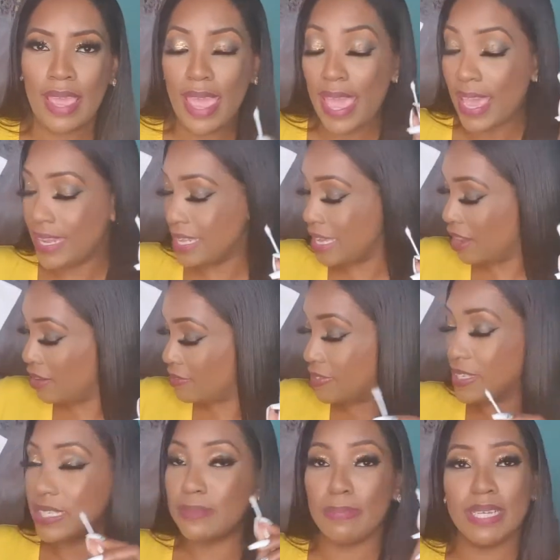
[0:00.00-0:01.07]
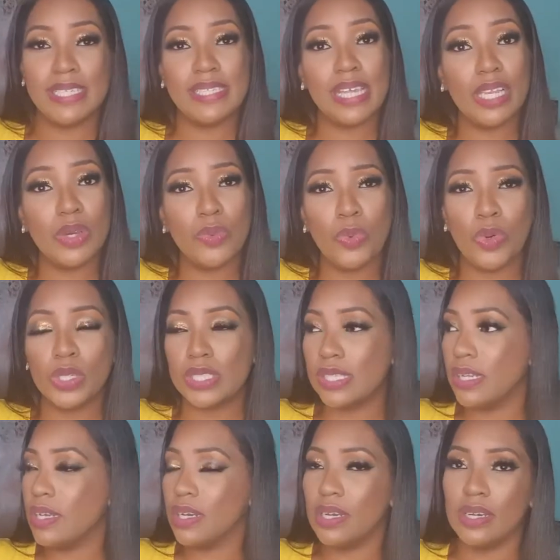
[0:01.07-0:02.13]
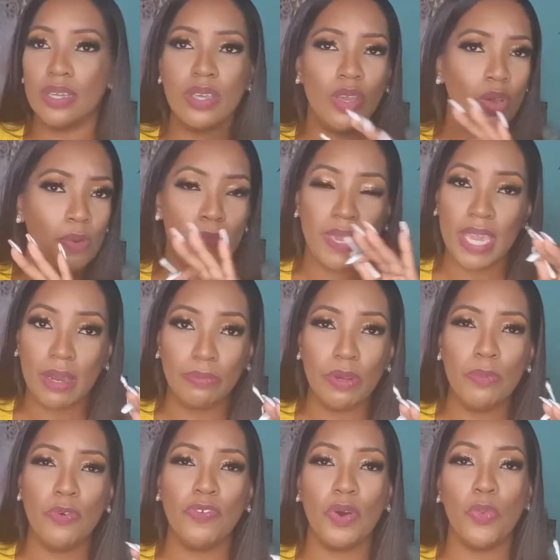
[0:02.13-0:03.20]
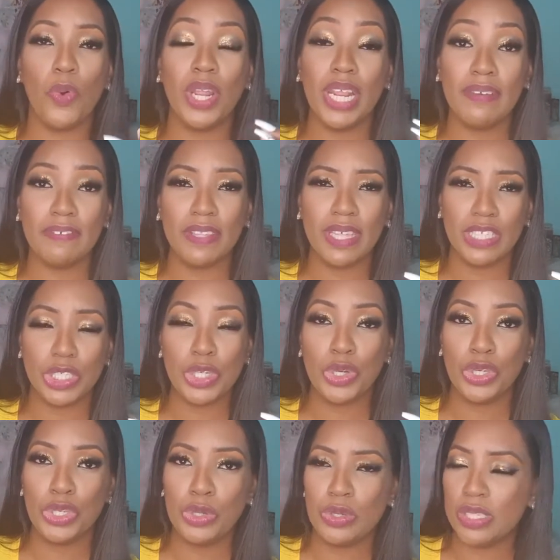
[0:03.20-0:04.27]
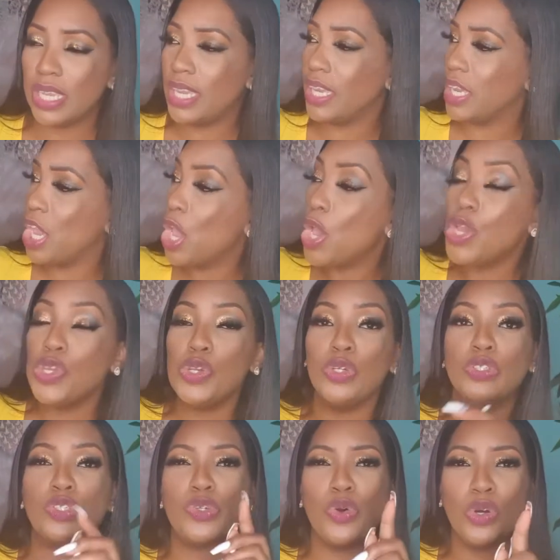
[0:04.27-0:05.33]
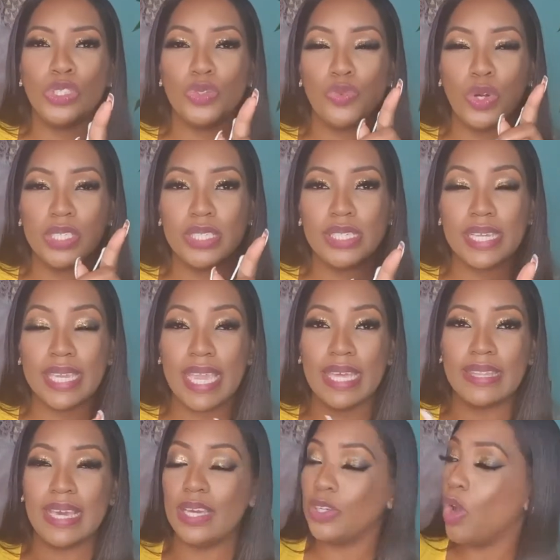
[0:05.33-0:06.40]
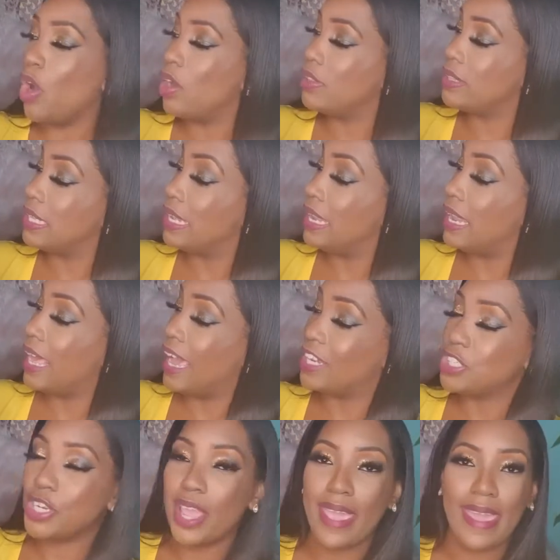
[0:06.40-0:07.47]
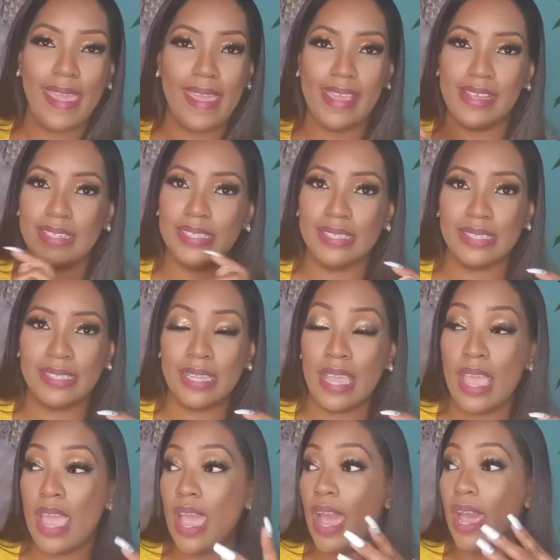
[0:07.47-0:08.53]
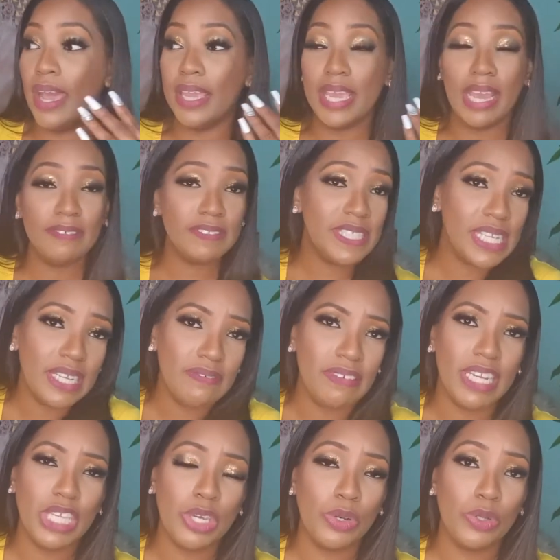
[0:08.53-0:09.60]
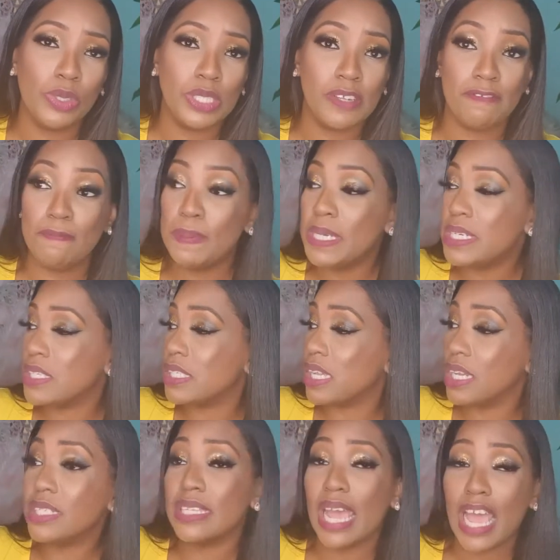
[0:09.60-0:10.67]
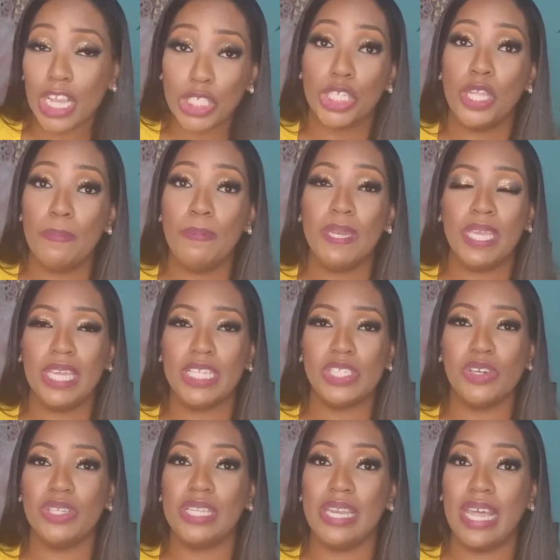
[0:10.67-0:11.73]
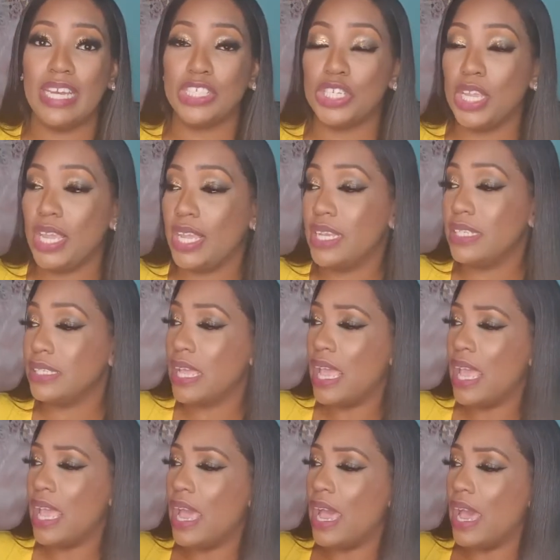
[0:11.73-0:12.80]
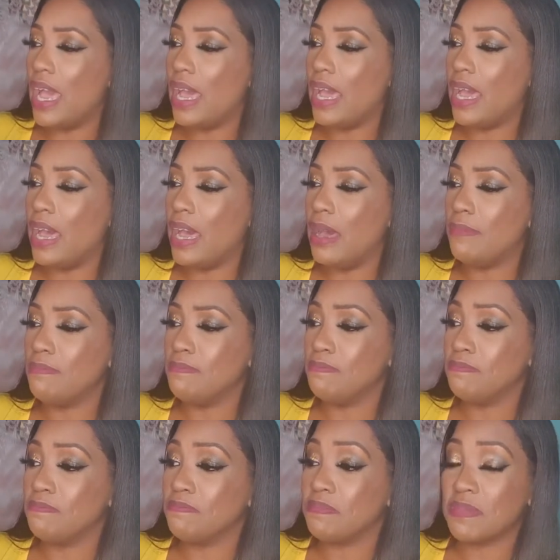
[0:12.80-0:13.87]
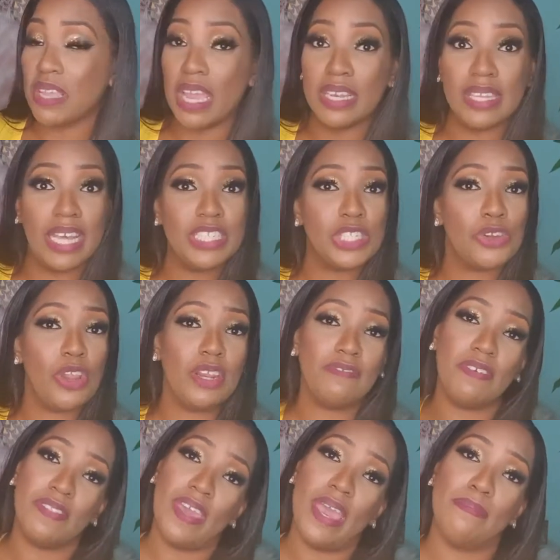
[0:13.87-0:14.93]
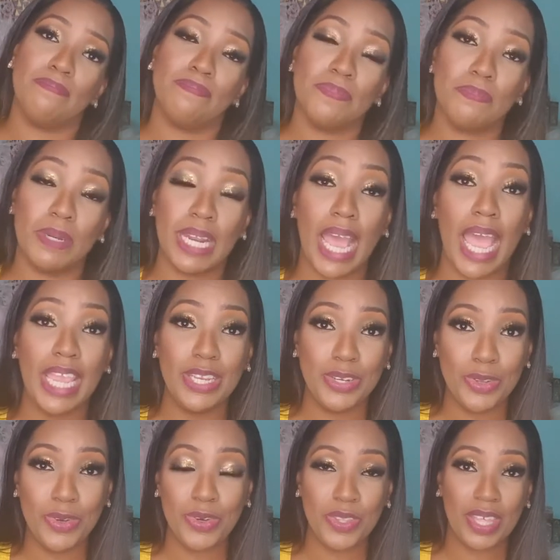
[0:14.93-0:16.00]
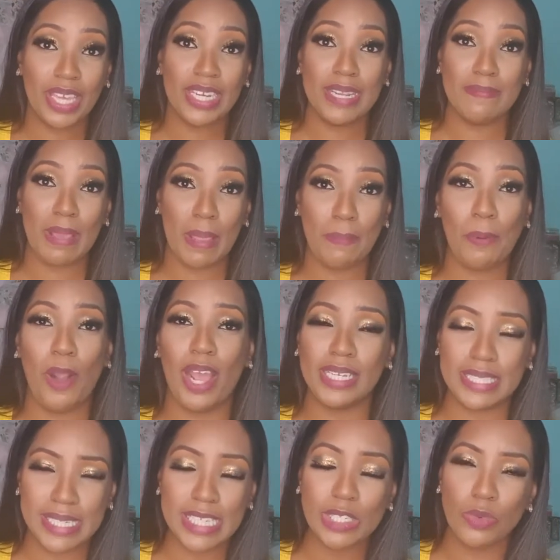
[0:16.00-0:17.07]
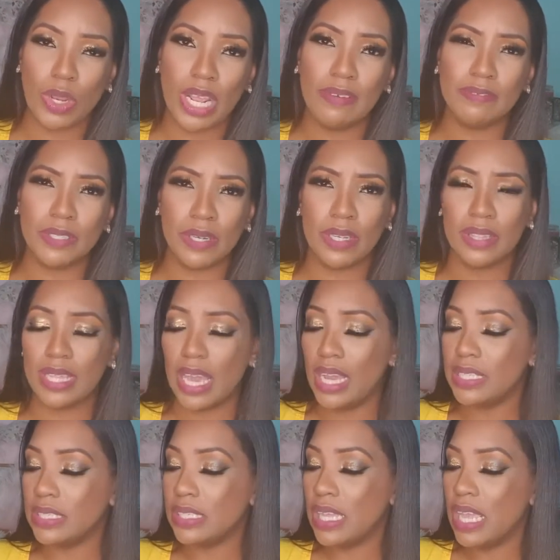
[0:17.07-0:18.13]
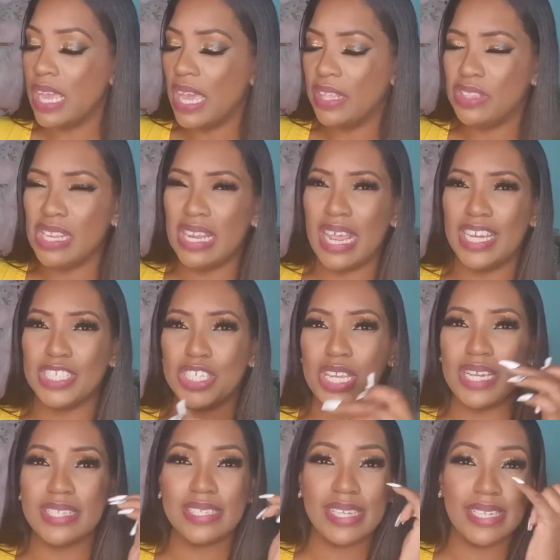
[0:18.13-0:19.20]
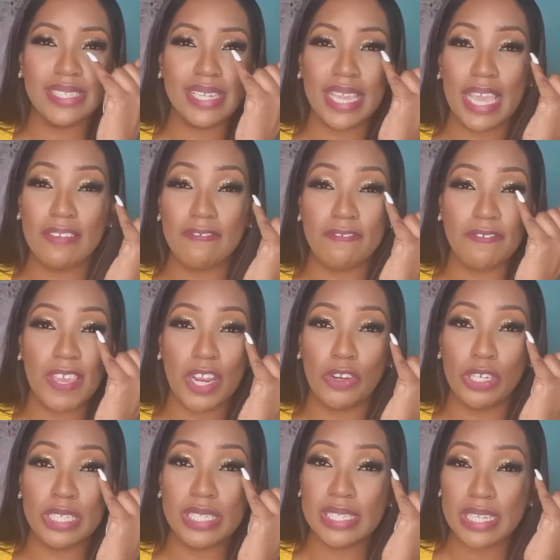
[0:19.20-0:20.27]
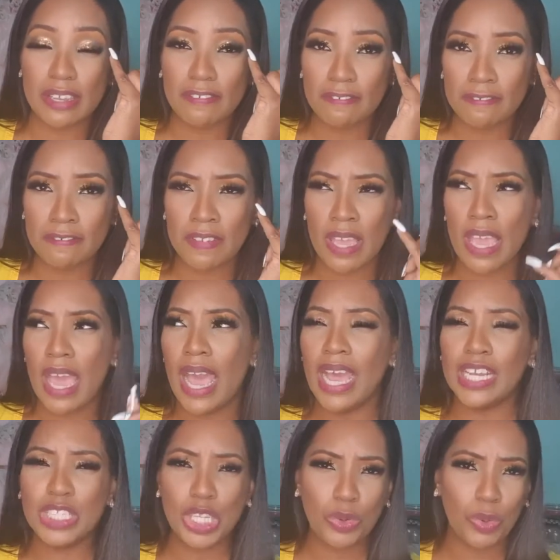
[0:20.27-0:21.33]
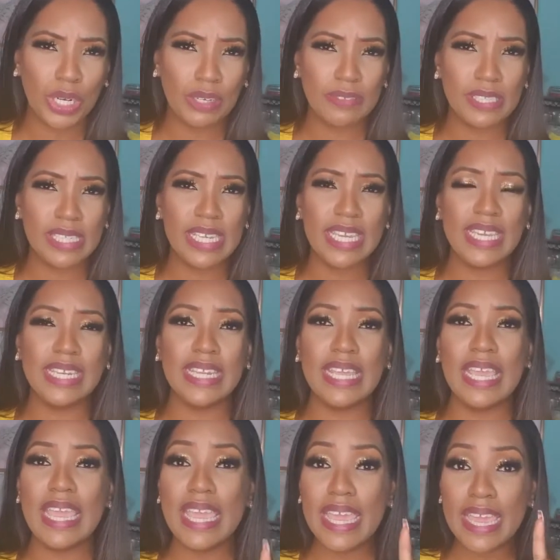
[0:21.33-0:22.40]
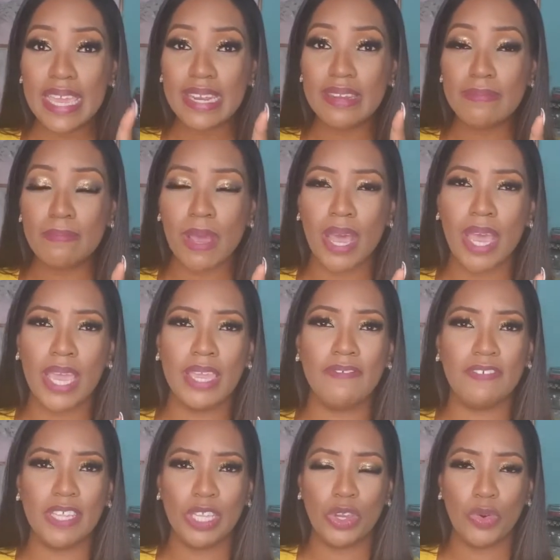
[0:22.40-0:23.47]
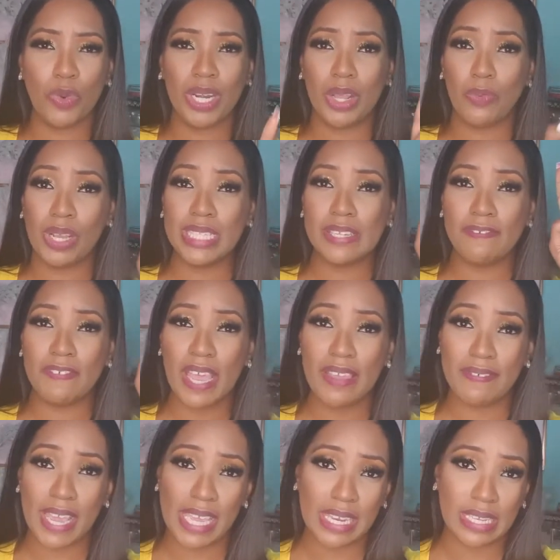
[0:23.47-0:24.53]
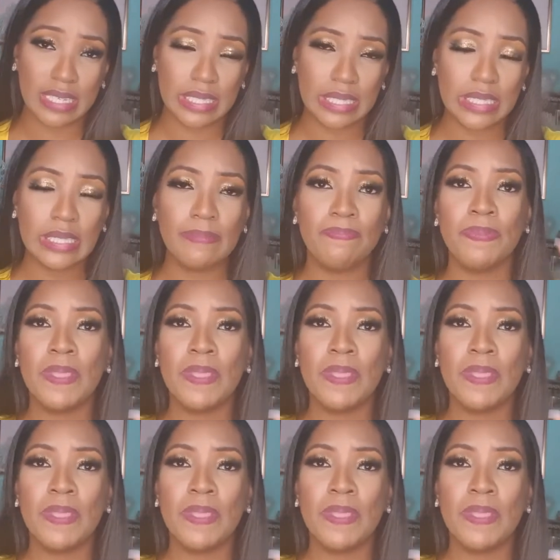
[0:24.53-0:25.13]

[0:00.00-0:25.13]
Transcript: any of this micellar water, makeup remover, whatever that you're using. You don't want to get that on the lash hairs. I have seen videos of persons actually putting it on the lash hairs, and that's great for them. But I know that in my practice, when I've done that, the lash hairs tend to get very stiff. As you would have seen in my video when I went to 5 Islands,